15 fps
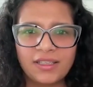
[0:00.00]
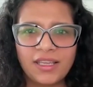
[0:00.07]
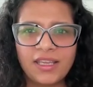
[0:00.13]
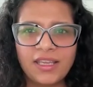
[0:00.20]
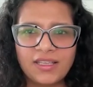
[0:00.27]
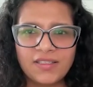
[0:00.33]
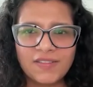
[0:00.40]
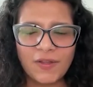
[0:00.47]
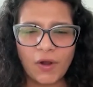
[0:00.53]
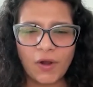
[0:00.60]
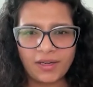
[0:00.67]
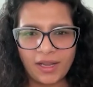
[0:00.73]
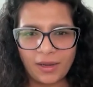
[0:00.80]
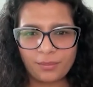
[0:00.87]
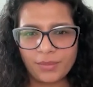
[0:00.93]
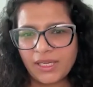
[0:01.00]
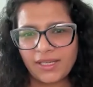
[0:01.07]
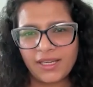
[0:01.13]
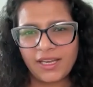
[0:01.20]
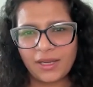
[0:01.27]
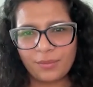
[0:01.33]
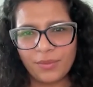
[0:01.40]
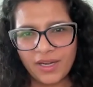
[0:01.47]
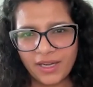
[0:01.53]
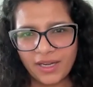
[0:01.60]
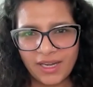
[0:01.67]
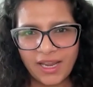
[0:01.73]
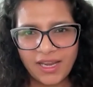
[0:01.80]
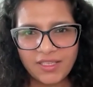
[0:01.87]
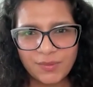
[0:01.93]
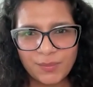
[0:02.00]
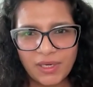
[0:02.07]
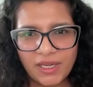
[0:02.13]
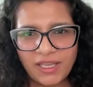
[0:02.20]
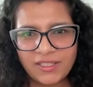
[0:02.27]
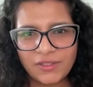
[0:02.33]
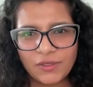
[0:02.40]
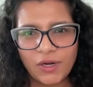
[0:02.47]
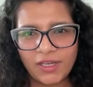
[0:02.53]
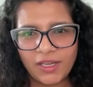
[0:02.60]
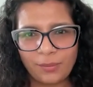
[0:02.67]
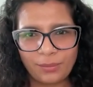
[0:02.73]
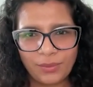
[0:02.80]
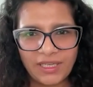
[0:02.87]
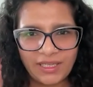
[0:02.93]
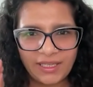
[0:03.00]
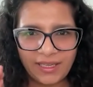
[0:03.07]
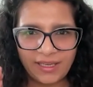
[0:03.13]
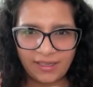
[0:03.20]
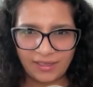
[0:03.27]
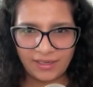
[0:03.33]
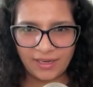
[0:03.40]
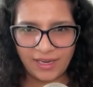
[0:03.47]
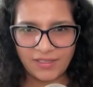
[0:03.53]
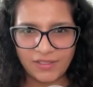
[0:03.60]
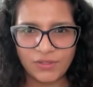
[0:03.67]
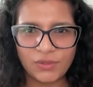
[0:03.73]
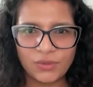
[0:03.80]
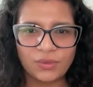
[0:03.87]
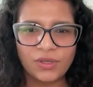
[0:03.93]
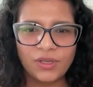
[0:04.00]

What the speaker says: he is not completely Americanized, but he's not completely Indianized. So